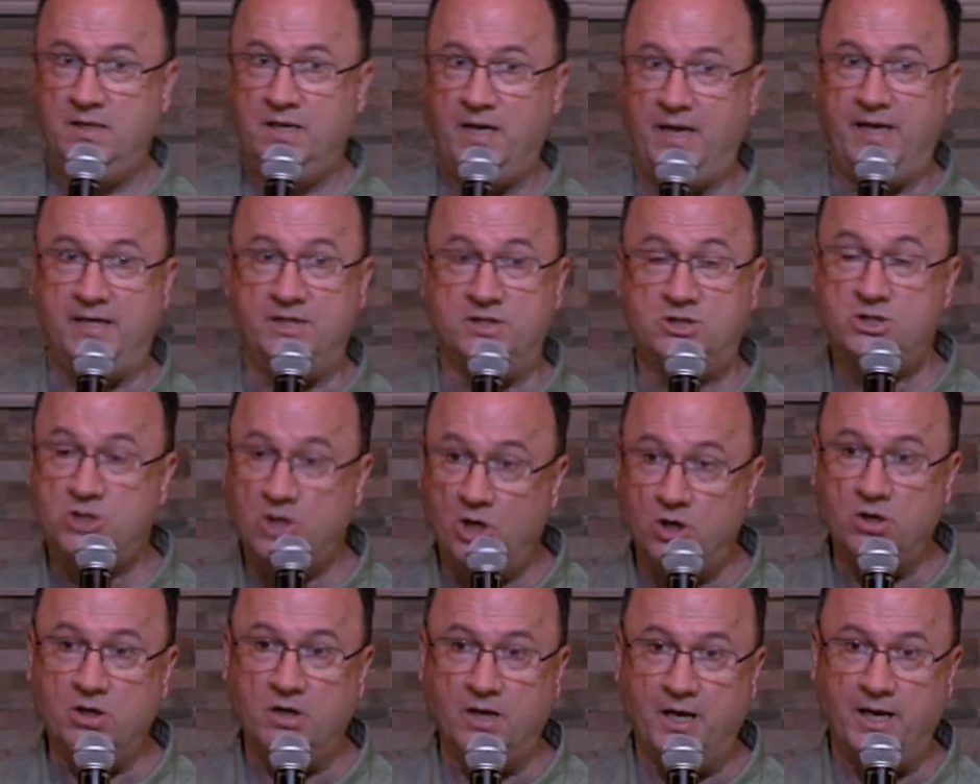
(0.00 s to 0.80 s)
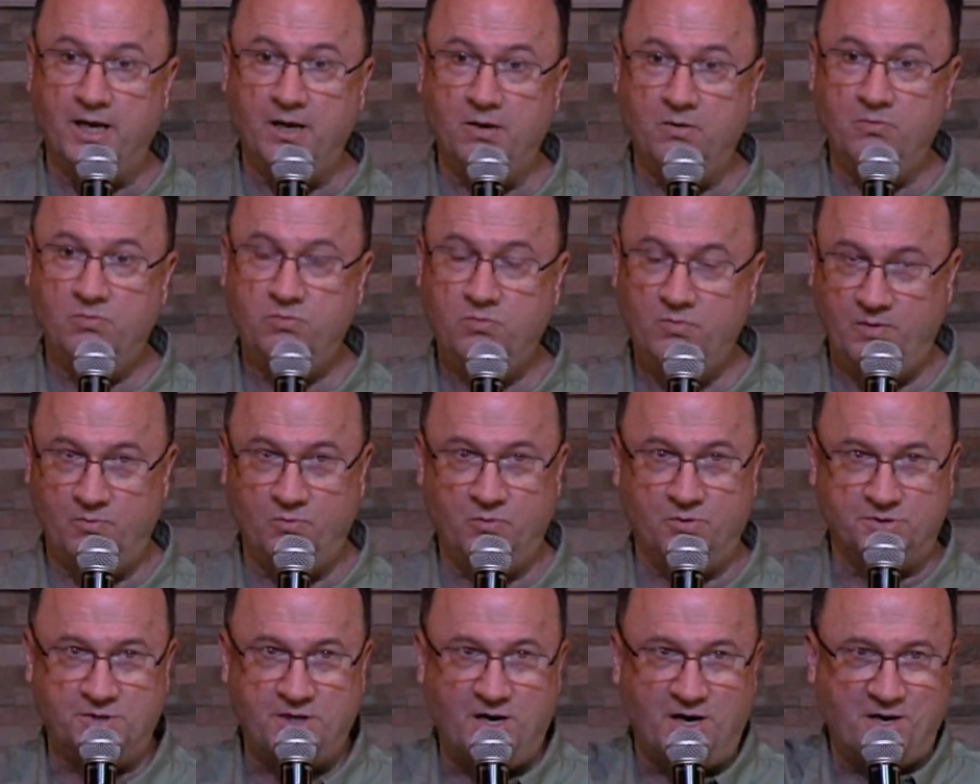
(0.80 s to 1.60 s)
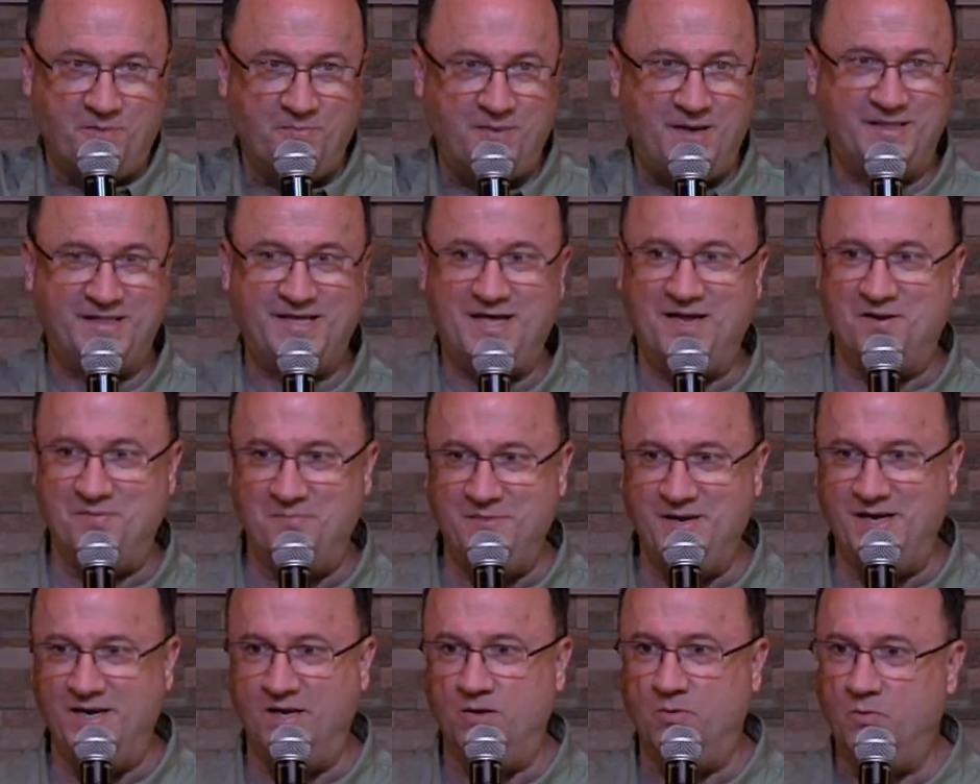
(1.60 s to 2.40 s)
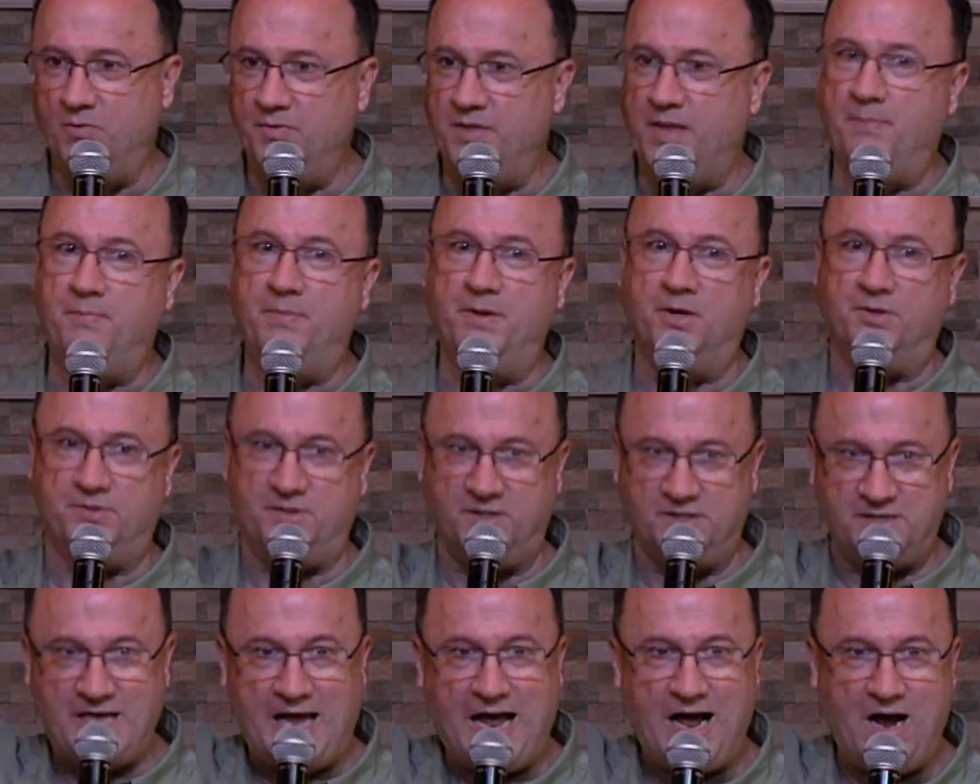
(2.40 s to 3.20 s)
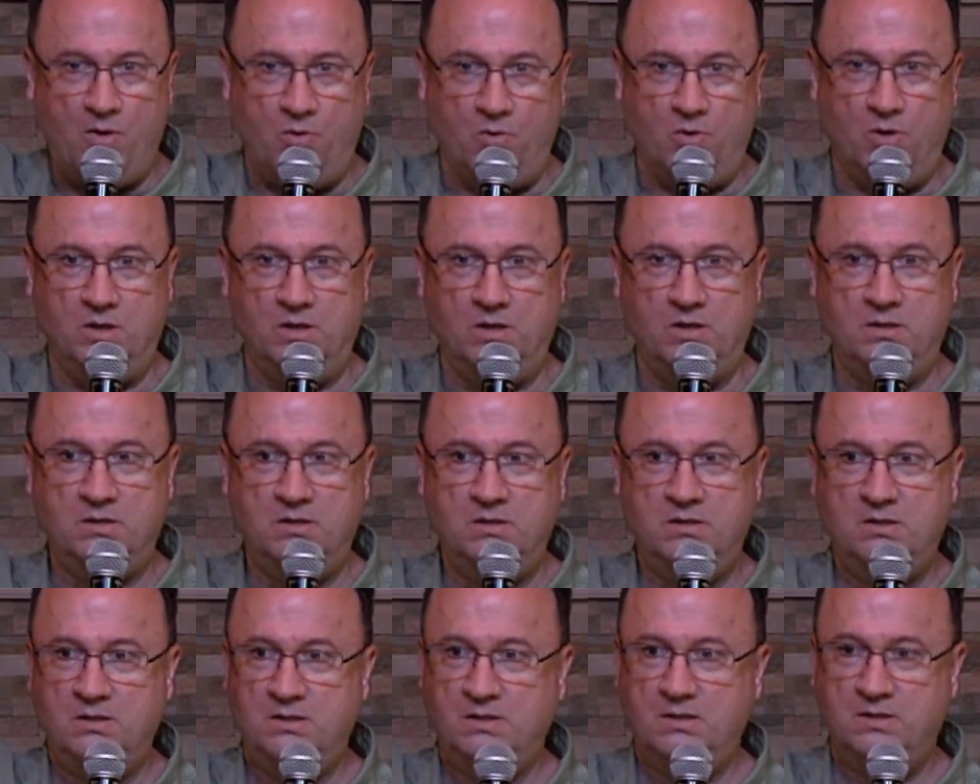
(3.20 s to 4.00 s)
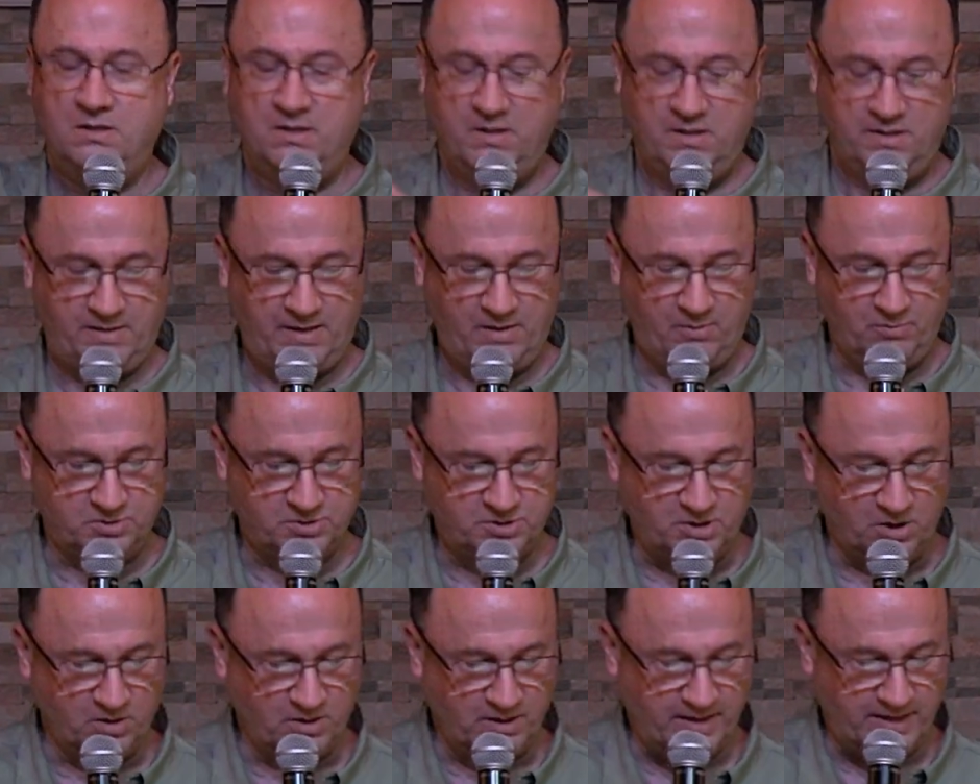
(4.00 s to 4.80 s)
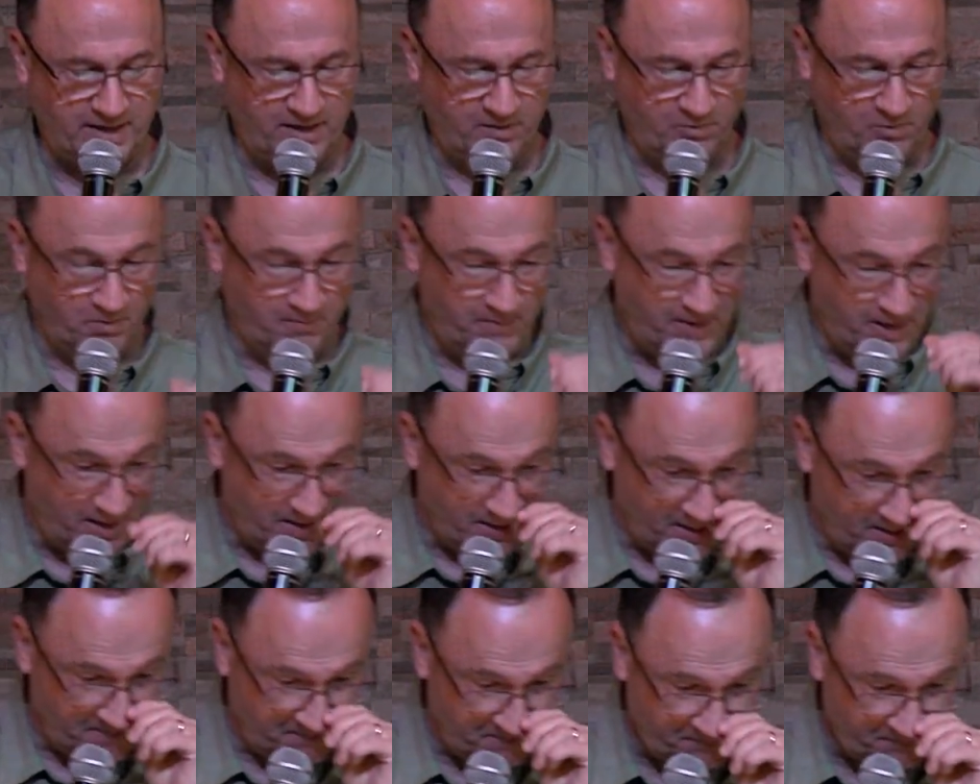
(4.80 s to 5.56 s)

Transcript: And certainly, and we'll talk about that in a minute, when they built the tower, they were certainly in rebellion.